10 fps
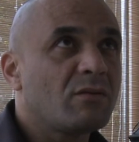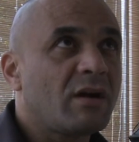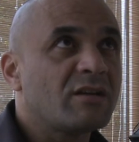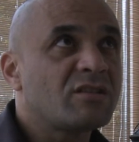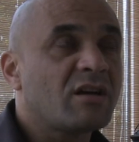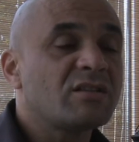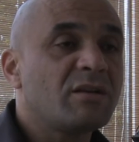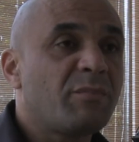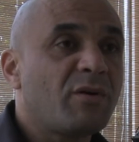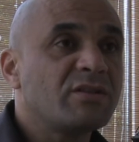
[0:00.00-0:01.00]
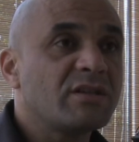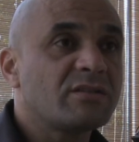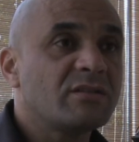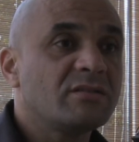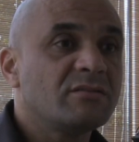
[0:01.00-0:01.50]
started a
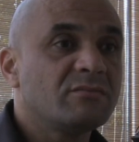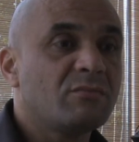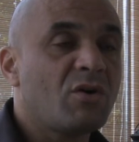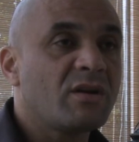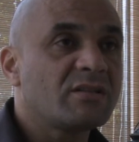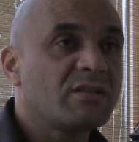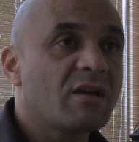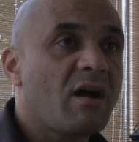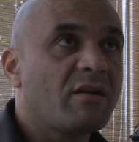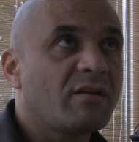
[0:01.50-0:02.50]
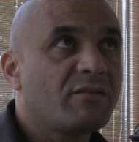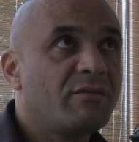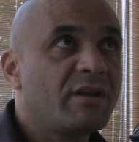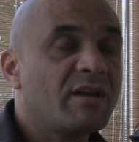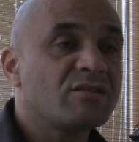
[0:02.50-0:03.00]
project in more or less in Ghana
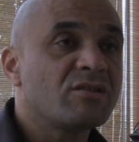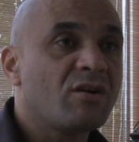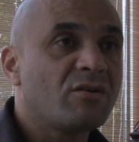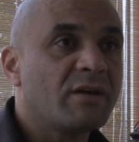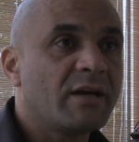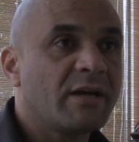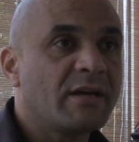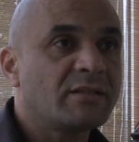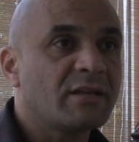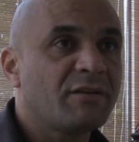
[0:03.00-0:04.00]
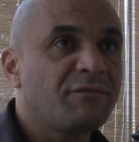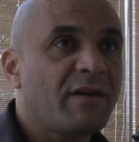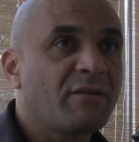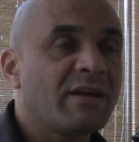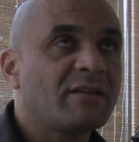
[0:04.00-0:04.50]
3 years ago, and I
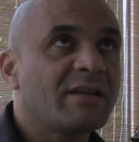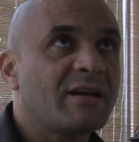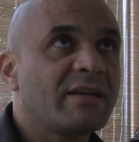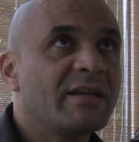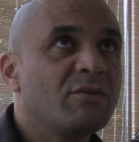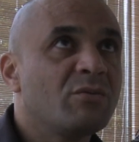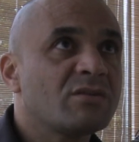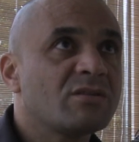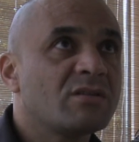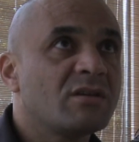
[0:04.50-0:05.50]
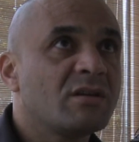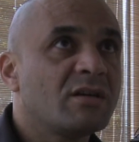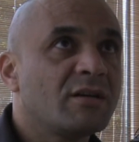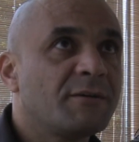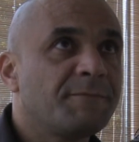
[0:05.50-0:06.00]
found out that he was
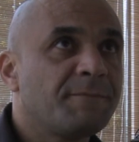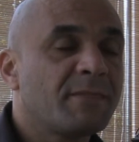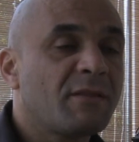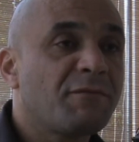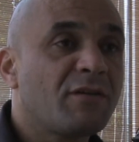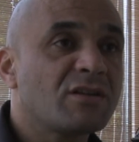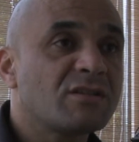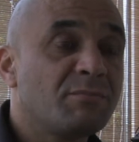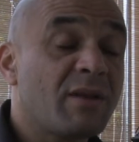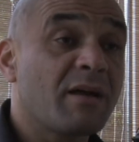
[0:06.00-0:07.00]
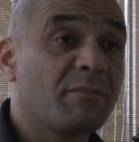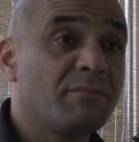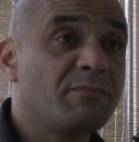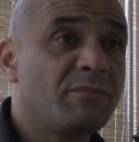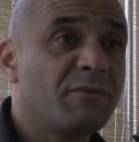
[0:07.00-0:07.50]
the first black
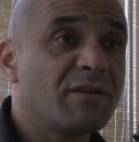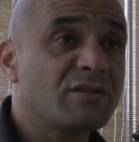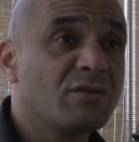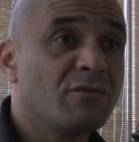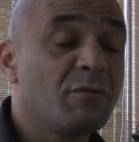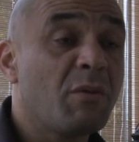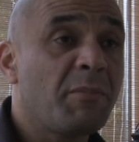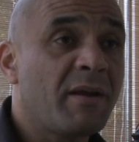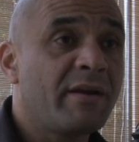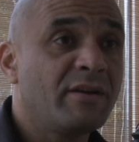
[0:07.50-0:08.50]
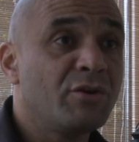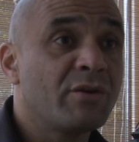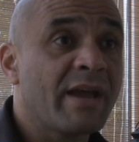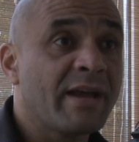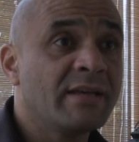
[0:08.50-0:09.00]
professional football player in
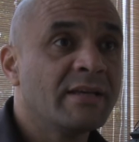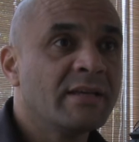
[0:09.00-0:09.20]
UK.